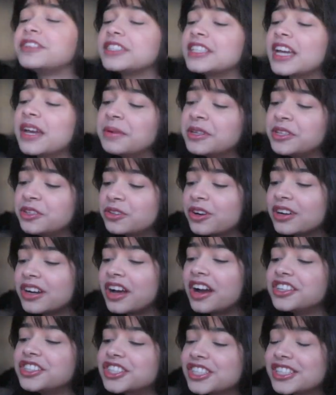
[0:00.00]
for Taemin. You
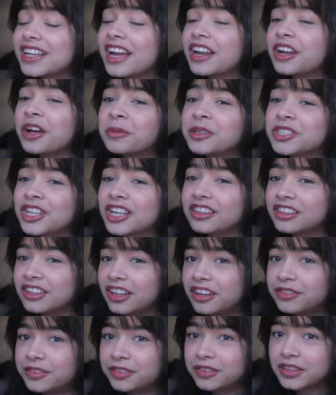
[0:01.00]
don't understand how much I
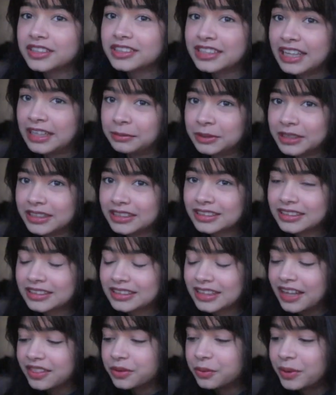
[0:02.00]
love Taemin
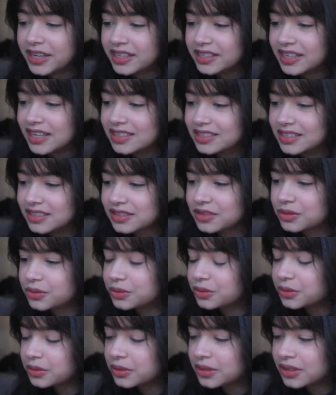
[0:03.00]
and the way he dances.
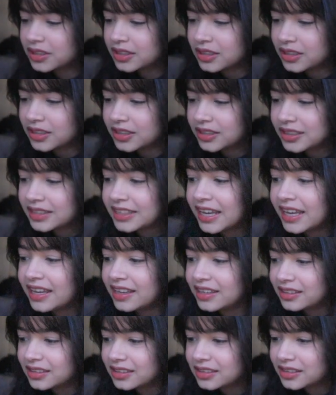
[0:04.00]
Oof. King.